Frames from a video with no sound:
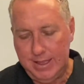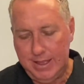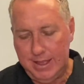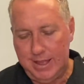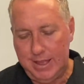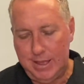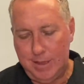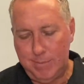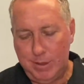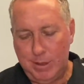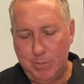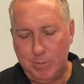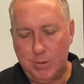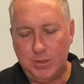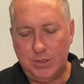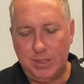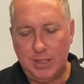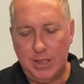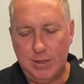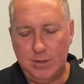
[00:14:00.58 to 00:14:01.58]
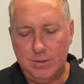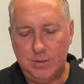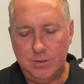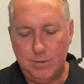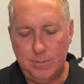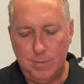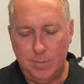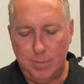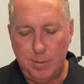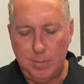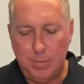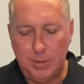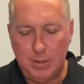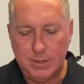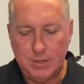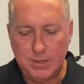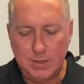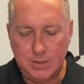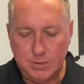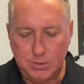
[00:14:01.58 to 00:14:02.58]
But you might have to go to a bit bigger
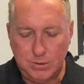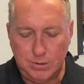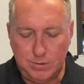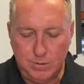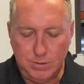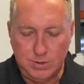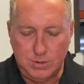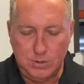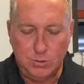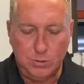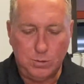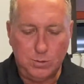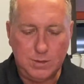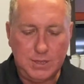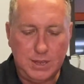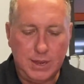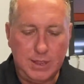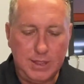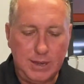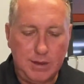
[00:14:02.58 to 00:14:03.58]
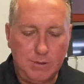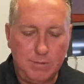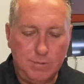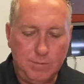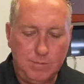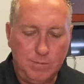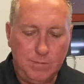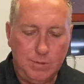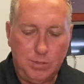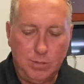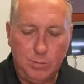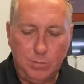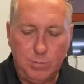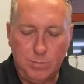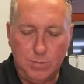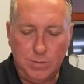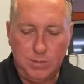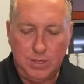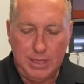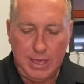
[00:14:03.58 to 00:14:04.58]
size hook, the 2 or something like that
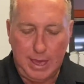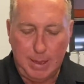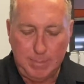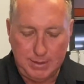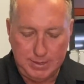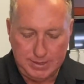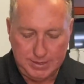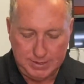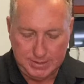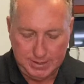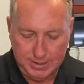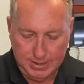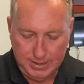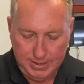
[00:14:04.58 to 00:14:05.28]
with the yabbies.